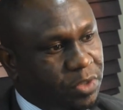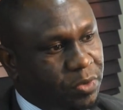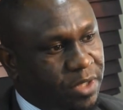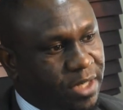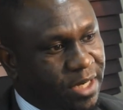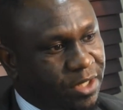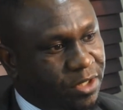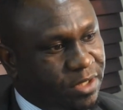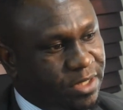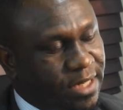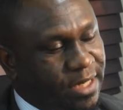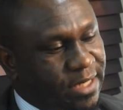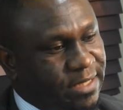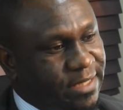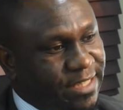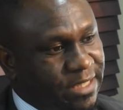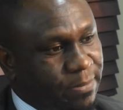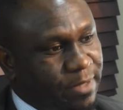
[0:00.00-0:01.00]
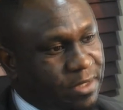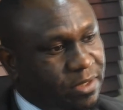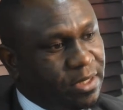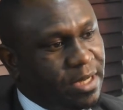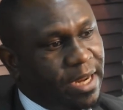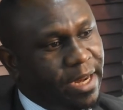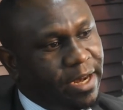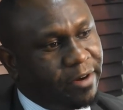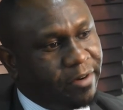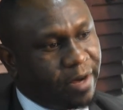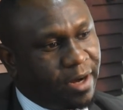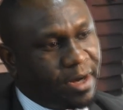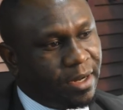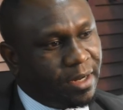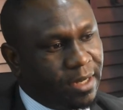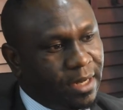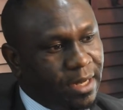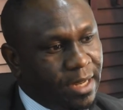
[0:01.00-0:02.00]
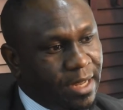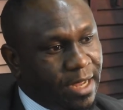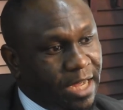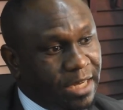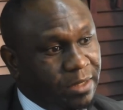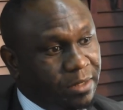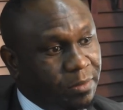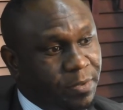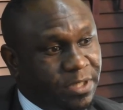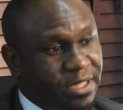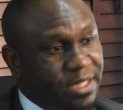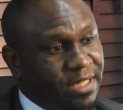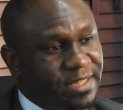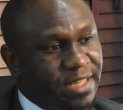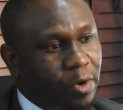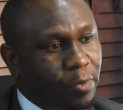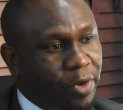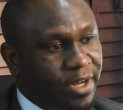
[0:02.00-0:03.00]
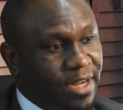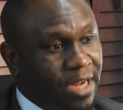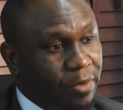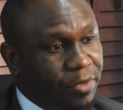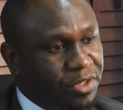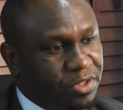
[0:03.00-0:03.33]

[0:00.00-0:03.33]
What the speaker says: We can just anesthetize a particular area and the patient is awake and we